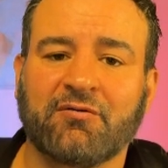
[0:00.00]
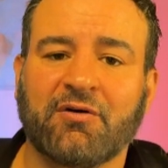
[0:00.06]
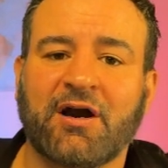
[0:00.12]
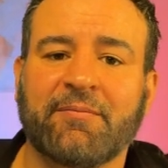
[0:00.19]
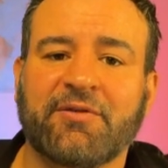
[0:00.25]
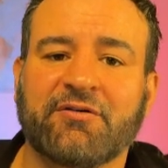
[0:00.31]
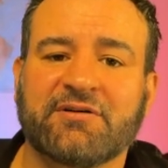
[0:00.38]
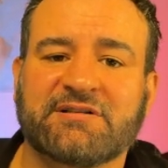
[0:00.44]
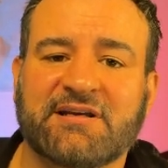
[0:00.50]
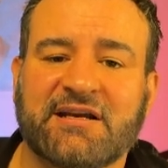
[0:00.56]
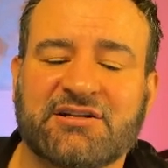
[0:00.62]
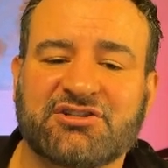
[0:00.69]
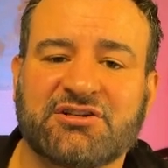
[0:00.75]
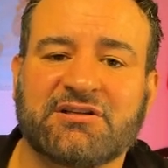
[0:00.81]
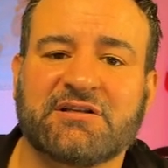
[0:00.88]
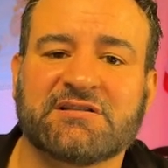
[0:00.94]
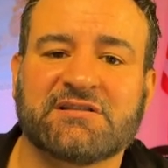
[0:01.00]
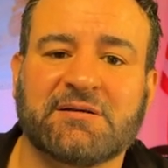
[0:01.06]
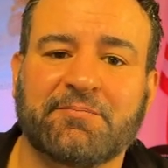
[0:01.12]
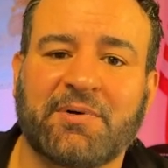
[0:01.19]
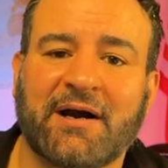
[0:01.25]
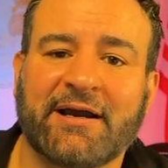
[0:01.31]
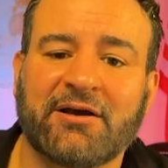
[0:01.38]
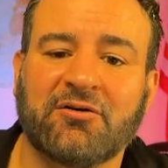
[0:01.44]
grab their attention? Does the
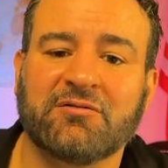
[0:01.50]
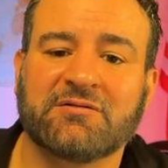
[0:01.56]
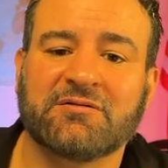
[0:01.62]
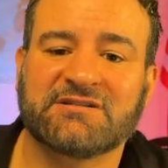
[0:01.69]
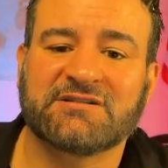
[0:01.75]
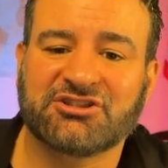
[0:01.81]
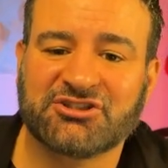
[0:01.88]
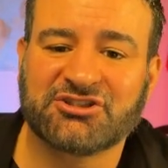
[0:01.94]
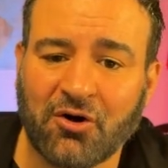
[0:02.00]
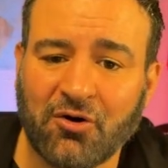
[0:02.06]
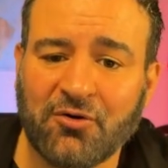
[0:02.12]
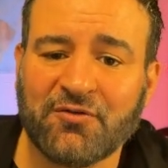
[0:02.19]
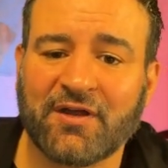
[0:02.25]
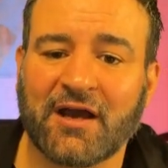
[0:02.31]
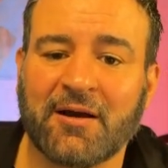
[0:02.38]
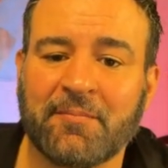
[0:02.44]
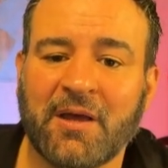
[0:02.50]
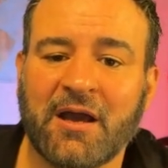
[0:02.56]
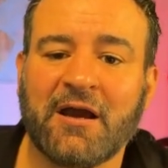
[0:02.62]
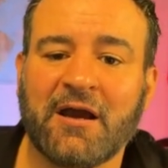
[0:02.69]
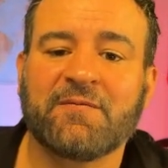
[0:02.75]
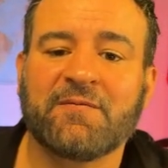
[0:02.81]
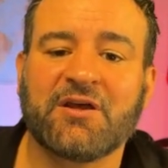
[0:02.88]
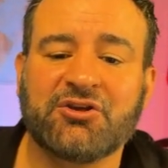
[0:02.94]
bio show them
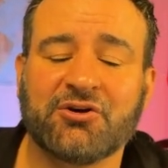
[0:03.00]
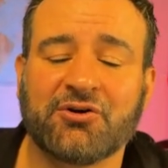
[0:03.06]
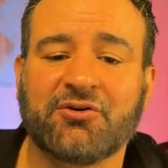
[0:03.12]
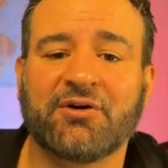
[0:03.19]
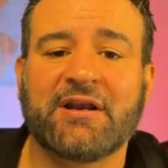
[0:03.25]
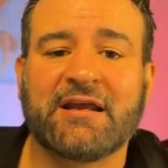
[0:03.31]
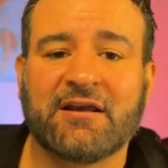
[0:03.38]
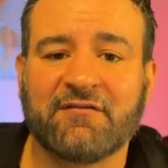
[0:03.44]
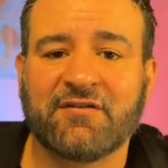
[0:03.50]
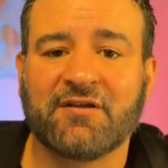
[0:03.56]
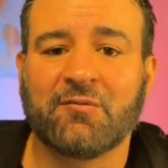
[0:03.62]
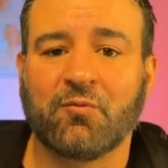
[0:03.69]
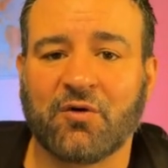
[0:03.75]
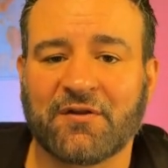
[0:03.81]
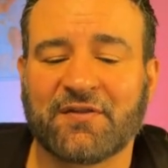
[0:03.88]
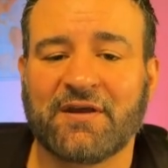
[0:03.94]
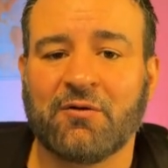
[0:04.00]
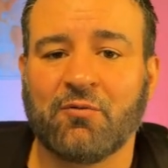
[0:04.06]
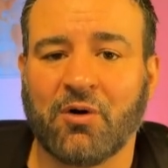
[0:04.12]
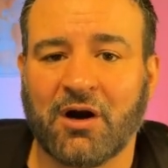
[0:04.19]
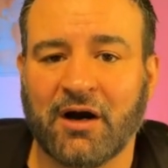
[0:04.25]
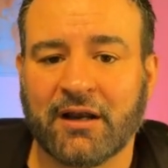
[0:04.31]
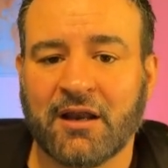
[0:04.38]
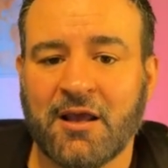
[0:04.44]
that you're going to give them what they
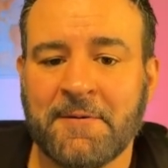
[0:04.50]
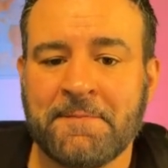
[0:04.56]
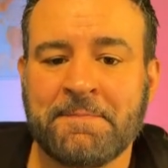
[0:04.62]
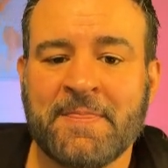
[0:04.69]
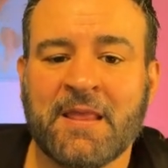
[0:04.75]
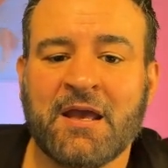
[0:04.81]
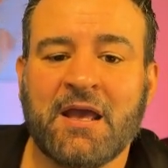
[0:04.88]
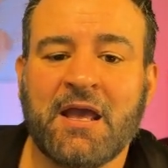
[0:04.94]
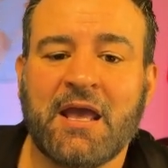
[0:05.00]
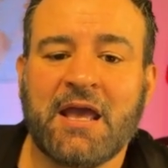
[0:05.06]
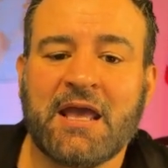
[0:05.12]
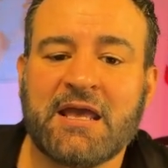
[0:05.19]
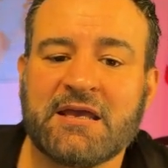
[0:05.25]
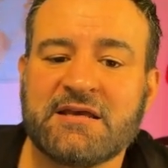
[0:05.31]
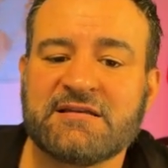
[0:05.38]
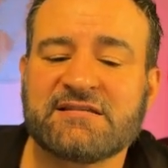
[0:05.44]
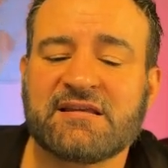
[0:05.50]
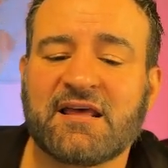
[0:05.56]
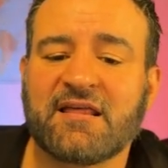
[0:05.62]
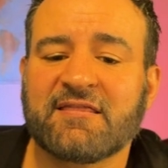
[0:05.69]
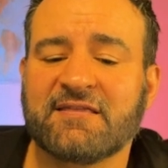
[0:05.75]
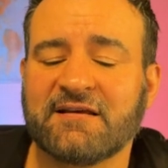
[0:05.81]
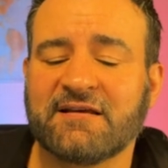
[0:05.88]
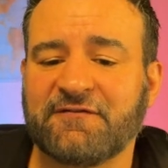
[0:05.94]
want? Is
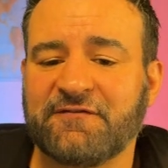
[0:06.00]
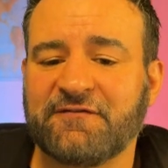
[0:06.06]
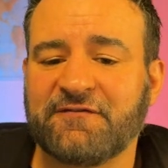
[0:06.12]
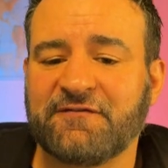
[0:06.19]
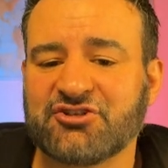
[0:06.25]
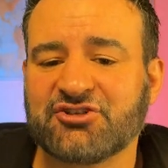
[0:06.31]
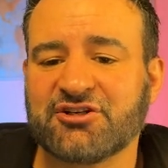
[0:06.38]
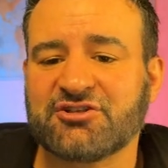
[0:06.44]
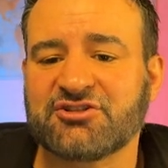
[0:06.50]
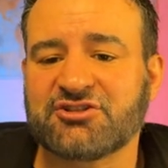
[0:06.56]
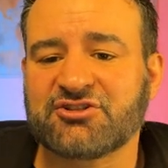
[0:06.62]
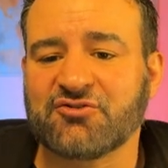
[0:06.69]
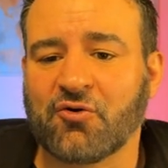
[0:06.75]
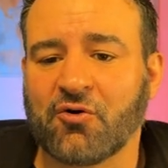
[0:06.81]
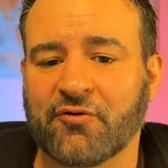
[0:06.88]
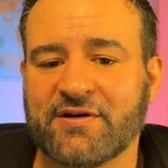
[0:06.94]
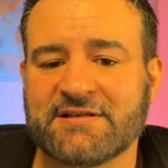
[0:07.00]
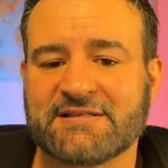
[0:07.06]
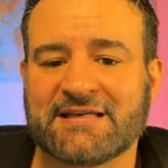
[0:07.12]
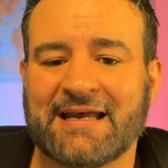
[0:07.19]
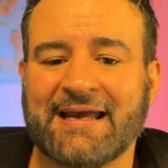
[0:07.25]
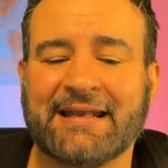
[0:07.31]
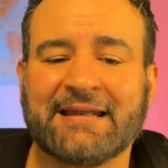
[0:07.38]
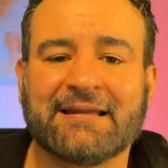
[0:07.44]
the featured
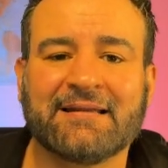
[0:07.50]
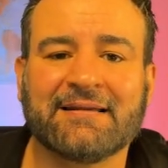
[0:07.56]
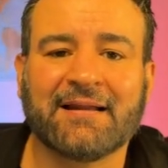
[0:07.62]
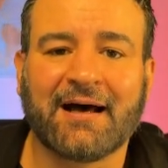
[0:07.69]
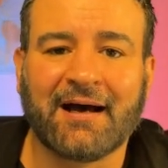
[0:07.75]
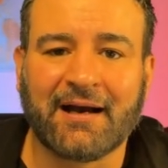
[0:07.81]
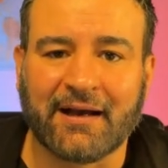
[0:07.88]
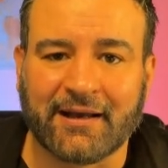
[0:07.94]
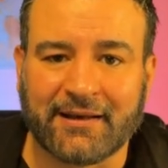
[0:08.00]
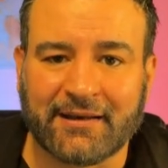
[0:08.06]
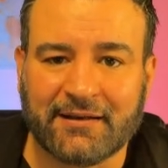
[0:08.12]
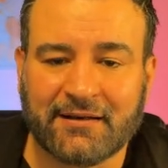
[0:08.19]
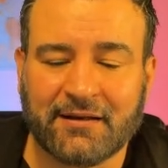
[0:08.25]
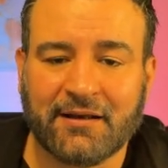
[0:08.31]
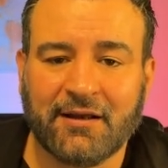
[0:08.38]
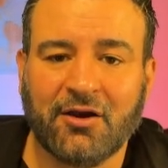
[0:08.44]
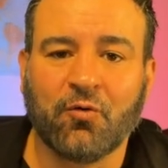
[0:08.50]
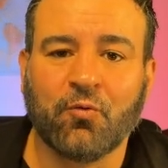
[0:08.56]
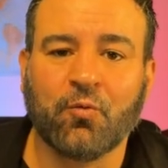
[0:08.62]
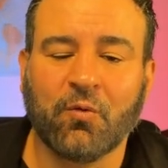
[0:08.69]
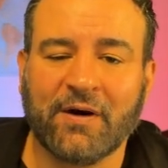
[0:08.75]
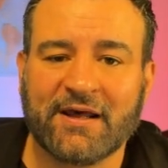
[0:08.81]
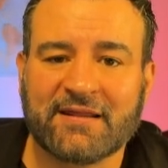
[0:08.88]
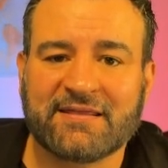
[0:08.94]
stories in line
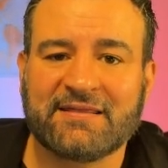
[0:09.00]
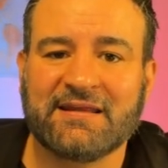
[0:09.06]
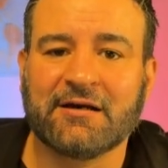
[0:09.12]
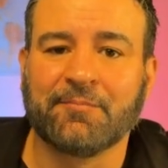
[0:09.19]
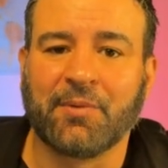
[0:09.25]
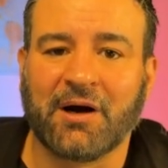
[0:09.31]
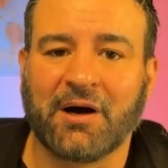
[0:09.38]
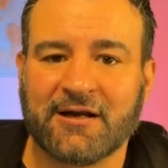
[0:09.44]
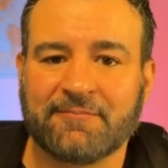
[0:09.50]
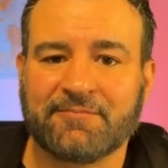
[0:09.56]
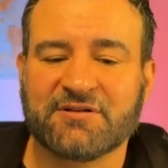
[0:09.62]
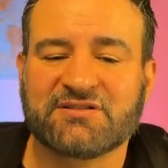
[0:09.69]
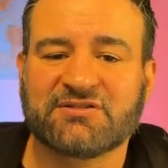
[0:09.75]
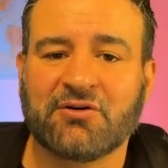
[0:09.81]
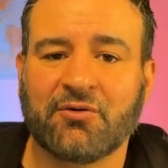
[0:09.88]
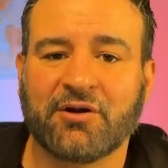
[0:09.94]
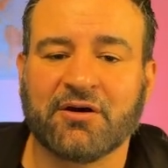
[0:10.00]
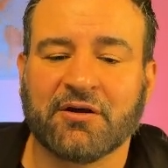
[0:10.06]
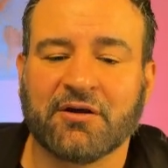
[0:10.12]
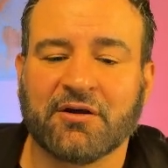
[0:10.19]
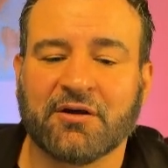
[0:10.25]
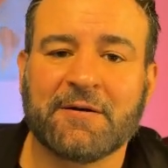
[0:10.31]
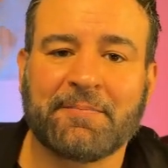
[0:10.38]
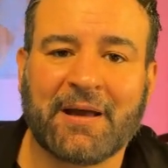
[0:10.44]
with their buyer persona,
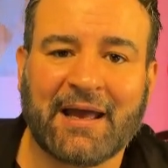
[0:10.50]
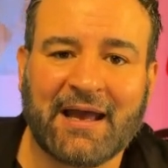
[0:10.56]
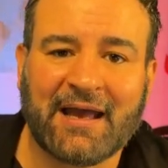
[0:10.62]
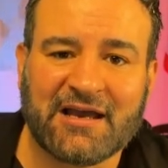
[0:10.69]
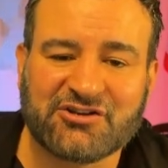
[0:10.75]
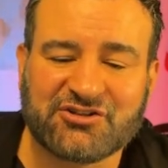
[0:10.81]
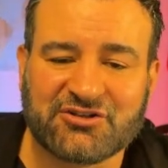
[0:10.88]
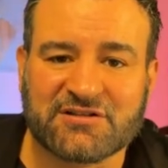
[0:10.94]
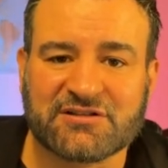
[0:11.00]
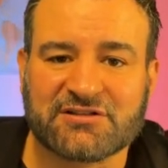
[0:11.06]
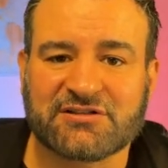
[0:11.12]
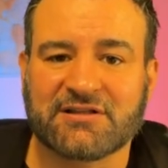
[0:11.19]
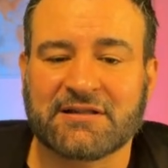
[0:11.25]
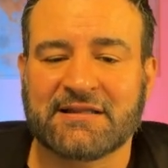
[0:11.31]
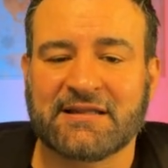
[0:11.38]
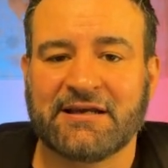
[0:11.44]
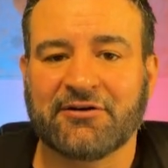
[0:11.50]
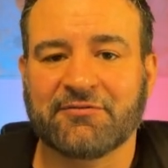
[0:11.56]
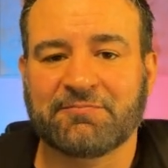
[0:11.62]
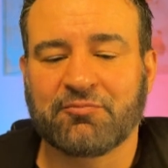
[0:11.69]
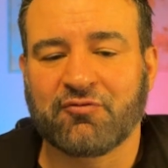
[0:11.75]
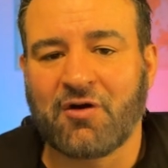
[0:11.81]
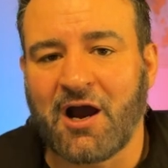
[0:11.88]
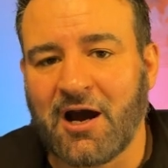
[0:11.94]
their passions, their
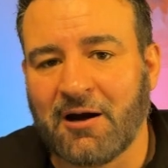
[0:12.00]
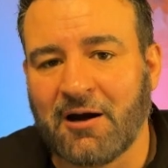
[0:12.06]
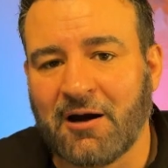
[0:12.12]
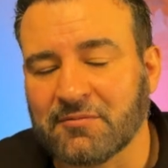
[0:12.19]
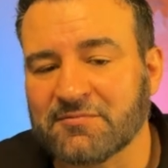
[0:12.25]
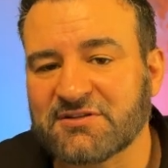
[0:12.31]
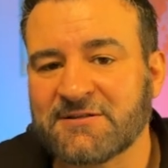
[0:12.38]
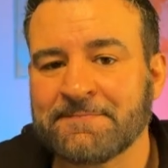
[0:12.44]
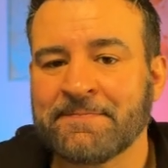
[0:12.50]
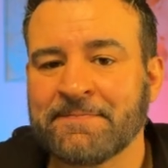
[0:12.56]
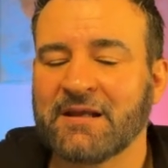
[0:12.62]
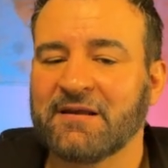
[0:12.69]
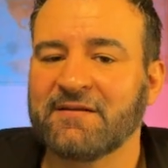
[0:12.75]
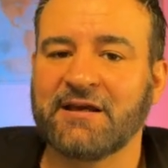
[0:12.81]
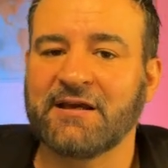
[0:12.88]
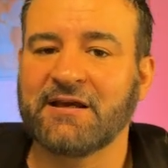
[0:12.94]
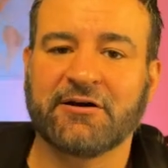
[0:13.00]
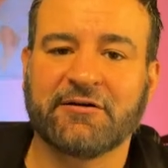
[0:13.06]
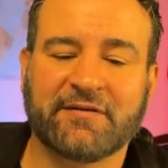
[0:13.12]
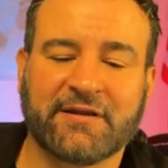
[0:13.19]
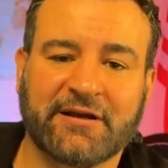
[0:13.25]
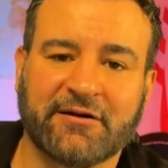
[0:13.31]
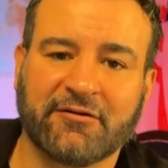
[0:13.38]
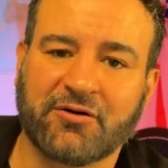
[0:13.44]
problems,
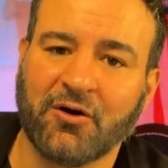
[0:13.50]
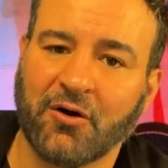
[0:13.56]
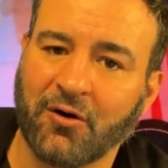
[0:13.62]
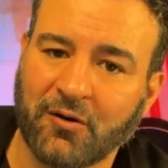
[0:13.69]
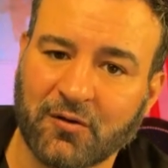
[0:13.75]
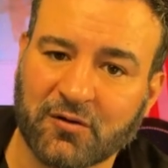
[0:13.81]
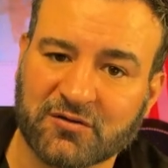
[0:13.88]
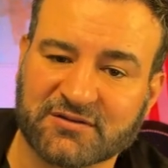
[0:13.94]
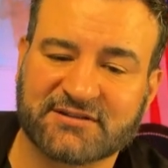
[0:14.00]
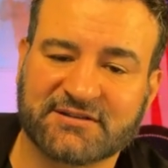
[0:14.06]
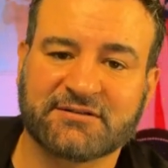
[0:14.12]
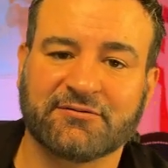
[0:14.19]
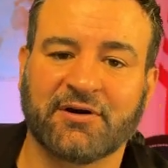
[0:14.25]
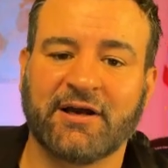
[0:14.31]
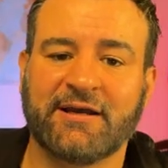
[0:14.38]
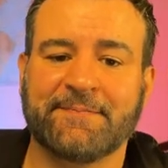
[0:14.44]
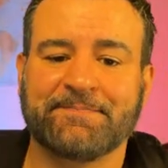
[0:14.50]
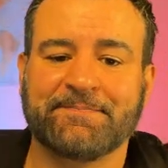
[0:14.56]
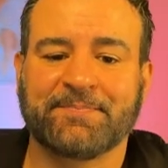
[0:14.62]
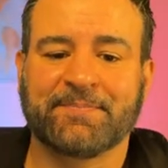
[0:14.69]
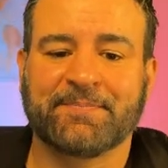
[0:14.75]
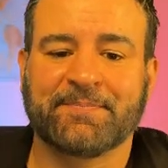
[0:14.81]
their goals, right?